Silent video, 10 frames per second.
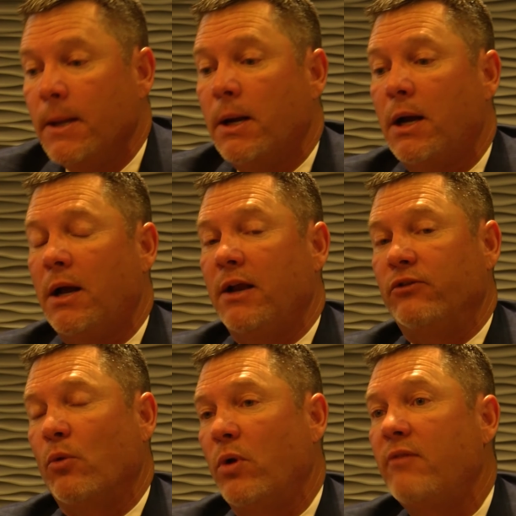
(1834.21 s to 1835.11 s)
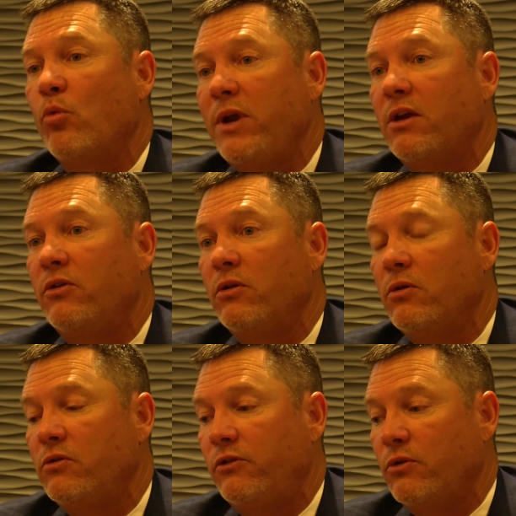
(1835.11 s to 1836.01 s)
And so whatever we can
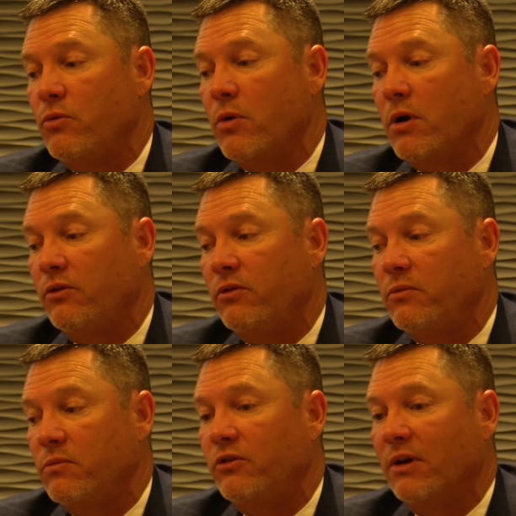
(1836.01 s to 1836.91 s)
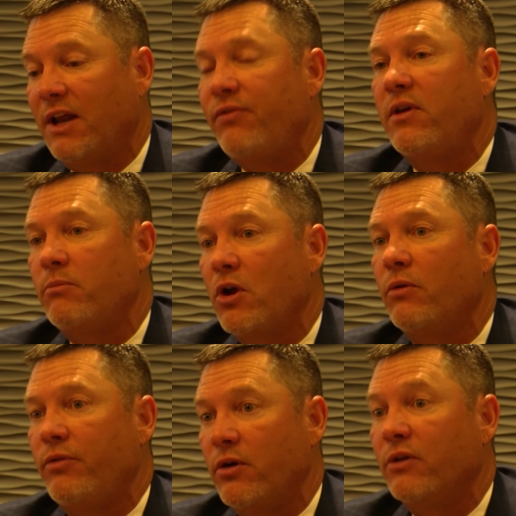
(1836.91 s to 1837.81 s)
do to let them know
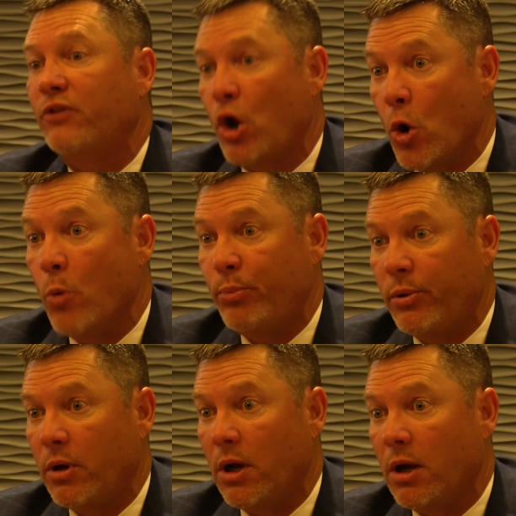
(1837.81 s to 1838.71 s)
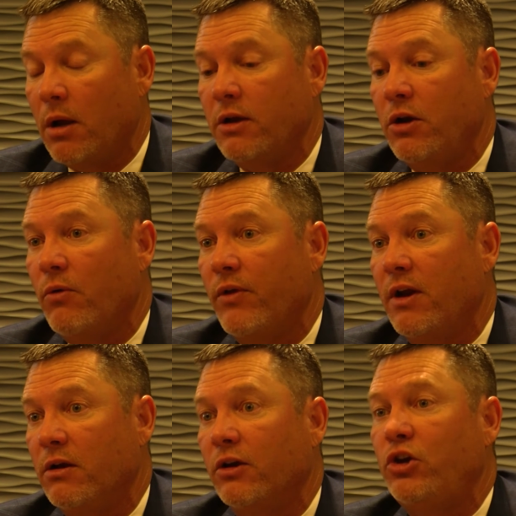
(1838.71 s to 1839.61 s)
that there is hope,
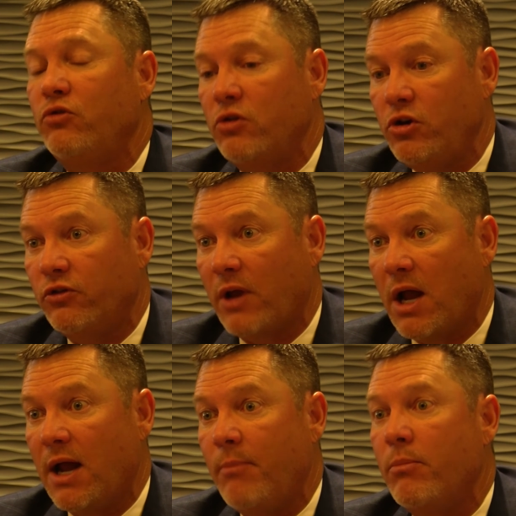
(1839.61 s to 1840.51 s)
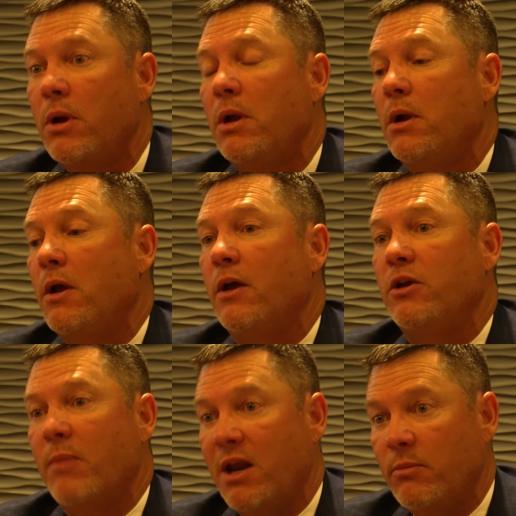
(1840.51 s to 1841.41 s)
that look, you do your time,
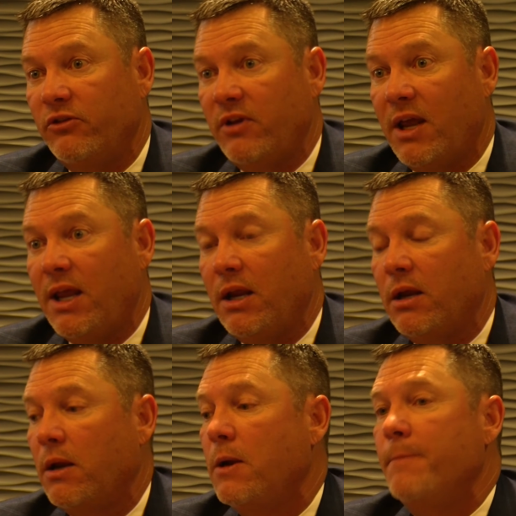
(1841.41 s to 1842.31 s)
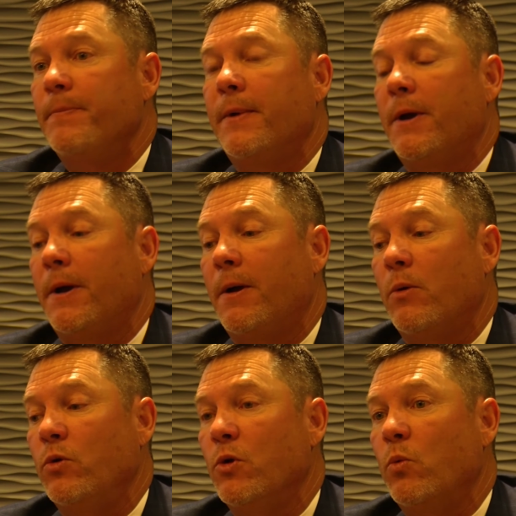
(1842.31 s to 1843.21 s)
you made a mistake.
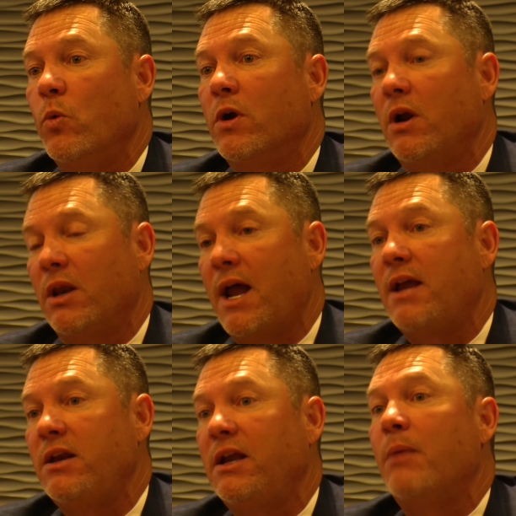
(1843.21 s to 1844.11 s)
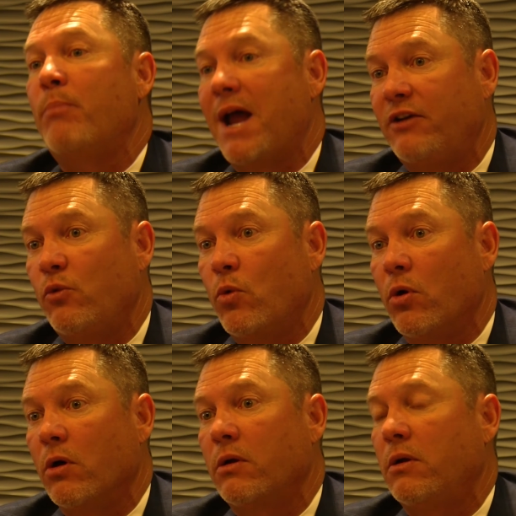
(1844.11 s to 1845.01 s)
We're going to allow you to get back to
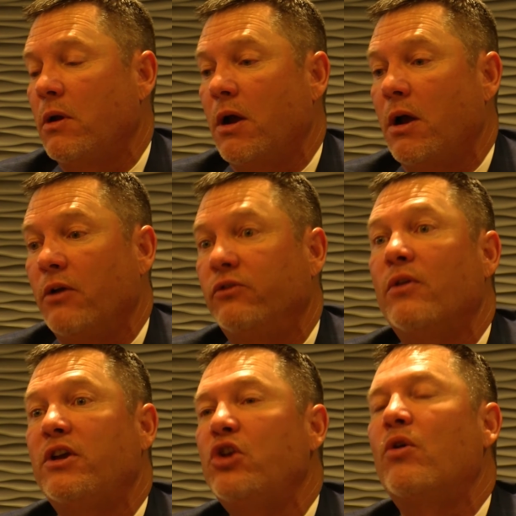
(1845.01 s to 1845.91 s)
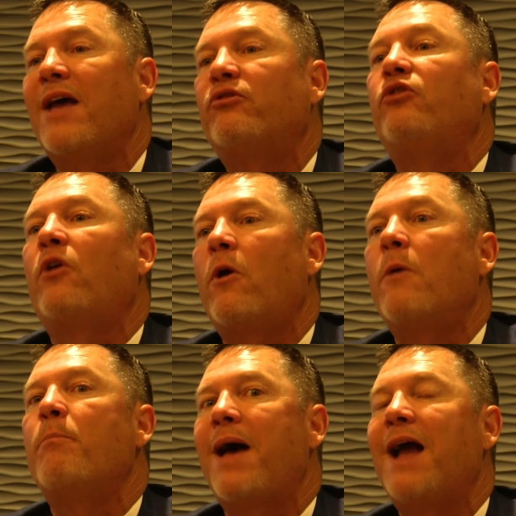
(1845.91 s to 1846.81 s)
work so that you don't have to
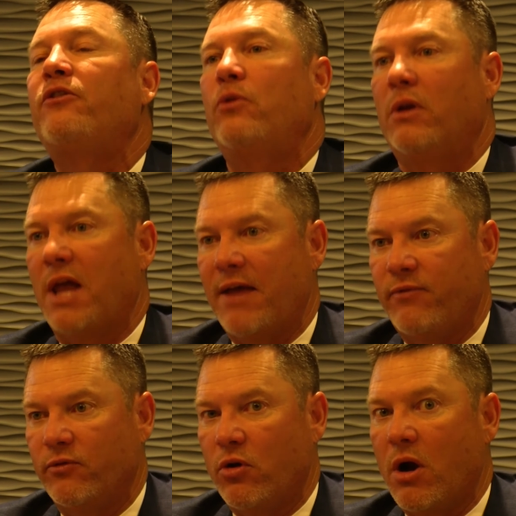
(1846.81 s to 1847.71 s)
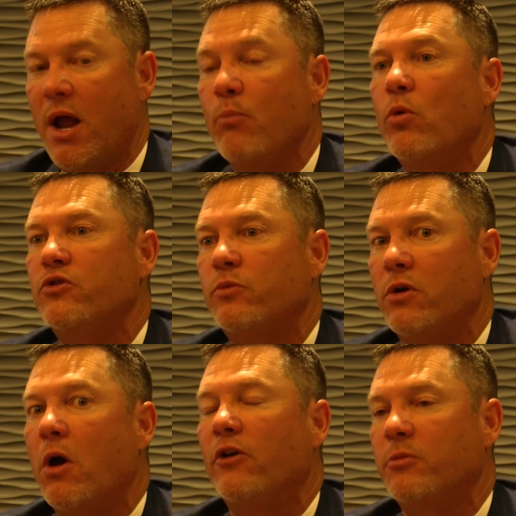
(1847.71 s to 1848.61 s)
turn back to a life of crime, which
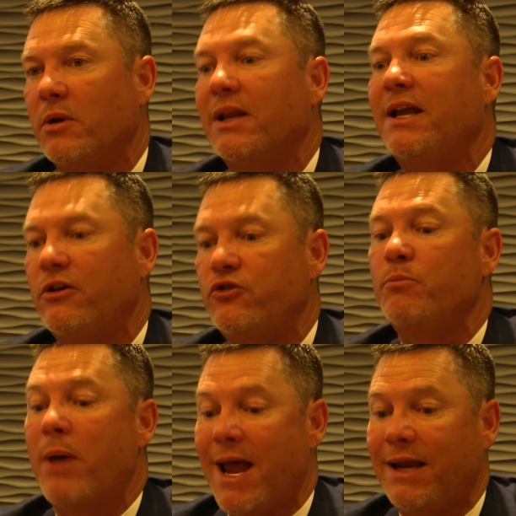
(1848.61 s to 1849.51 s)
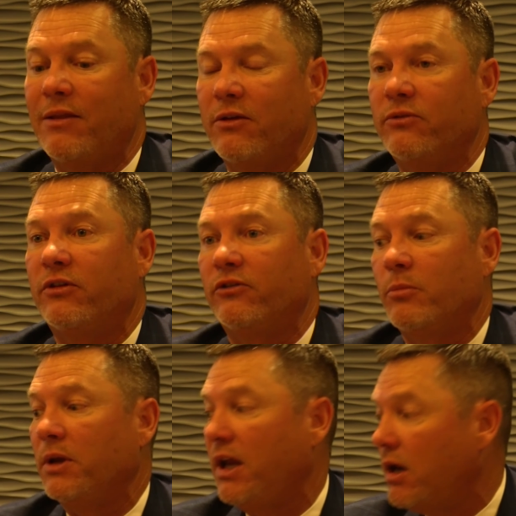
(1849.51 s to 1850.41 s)
would ultimately get you back in the
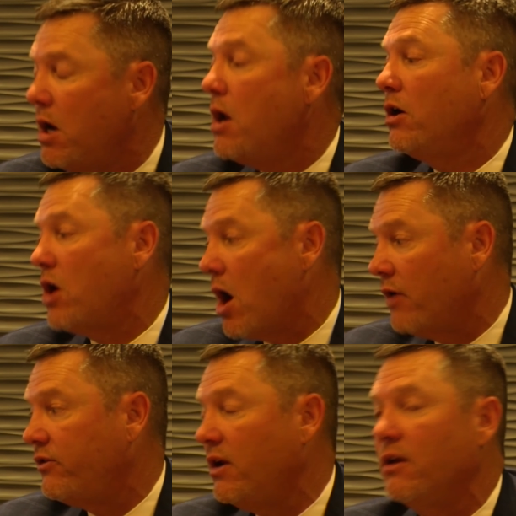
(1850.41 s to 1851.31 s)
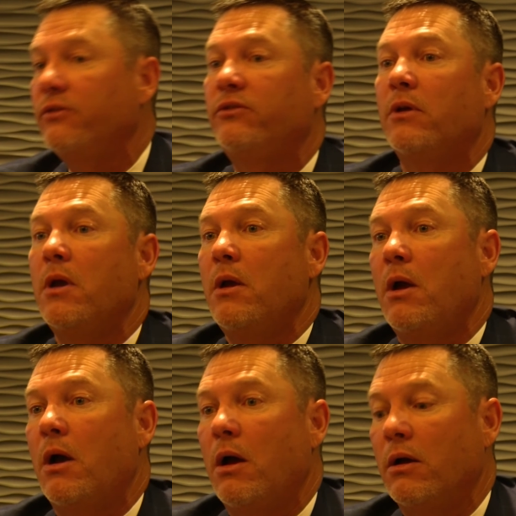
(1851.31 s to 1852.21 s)
system again, costing the
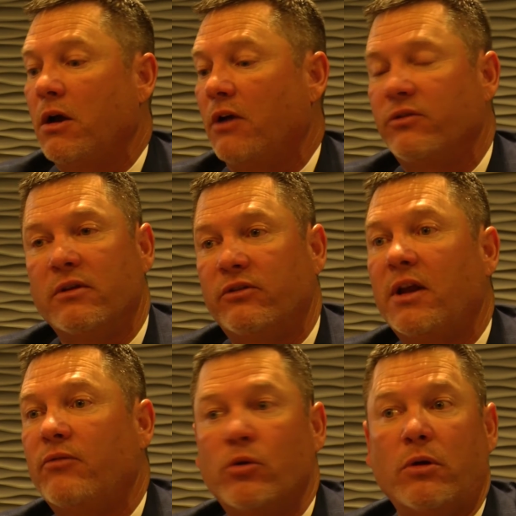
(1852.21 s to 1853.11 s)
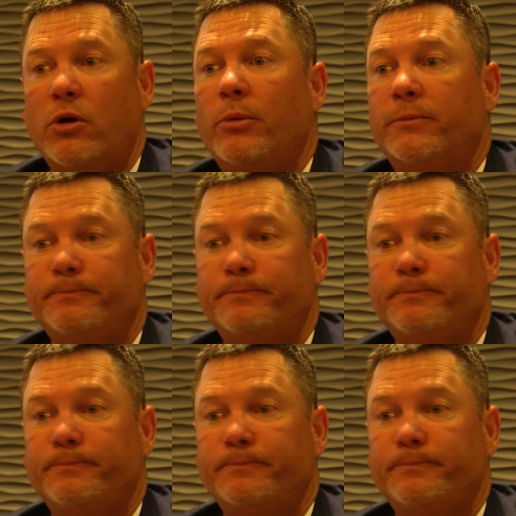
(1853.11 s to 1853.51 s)
state of Oklahoma.